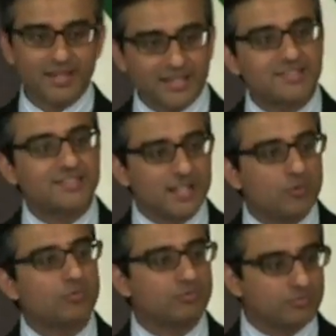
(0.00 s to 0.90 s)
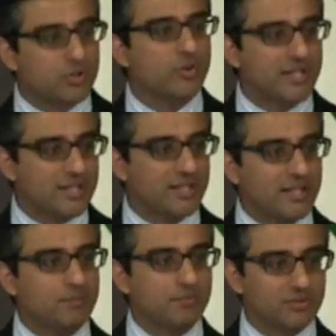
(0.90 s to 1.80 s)
it's still doing it
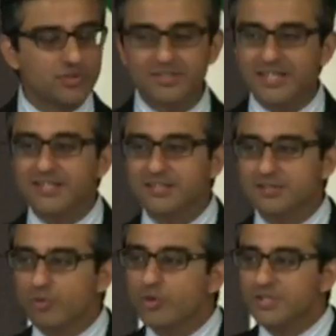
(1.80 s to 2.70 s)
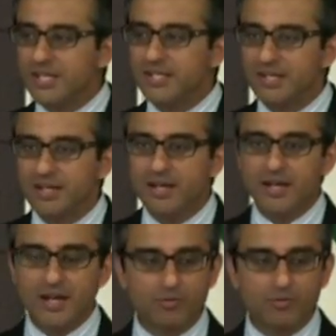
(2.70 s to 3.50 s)
in, so he said it's rotating,